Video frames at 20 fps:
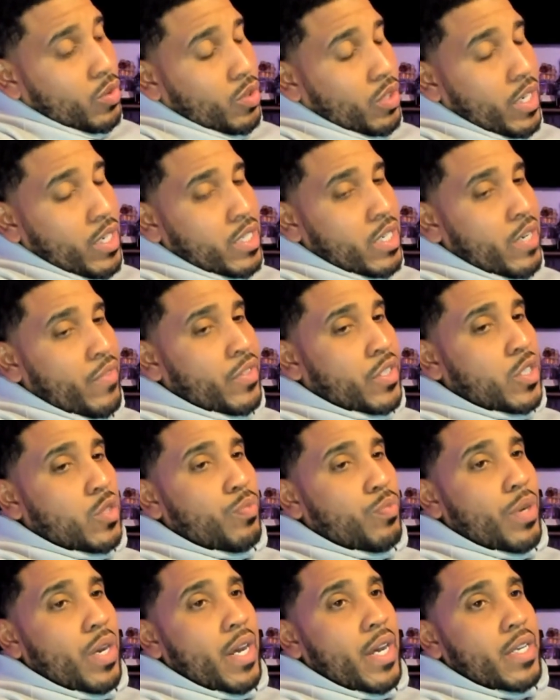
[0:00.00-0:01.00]
Thanksgiving
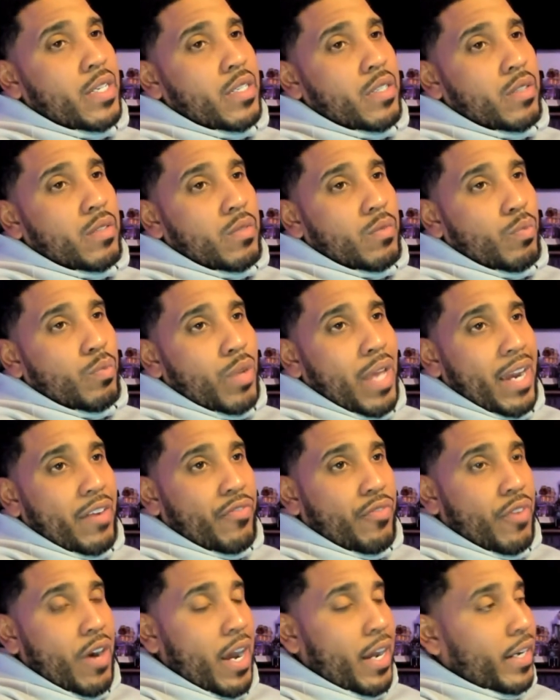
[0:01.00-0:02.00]
just passed. Black
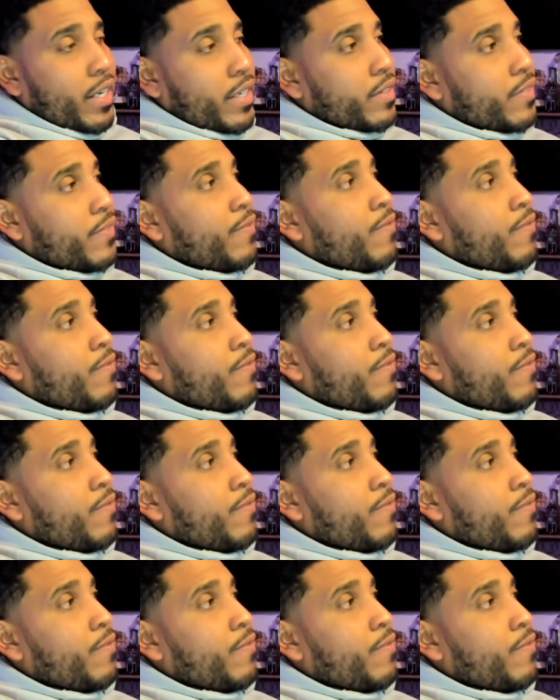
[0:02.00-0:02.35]
Friday.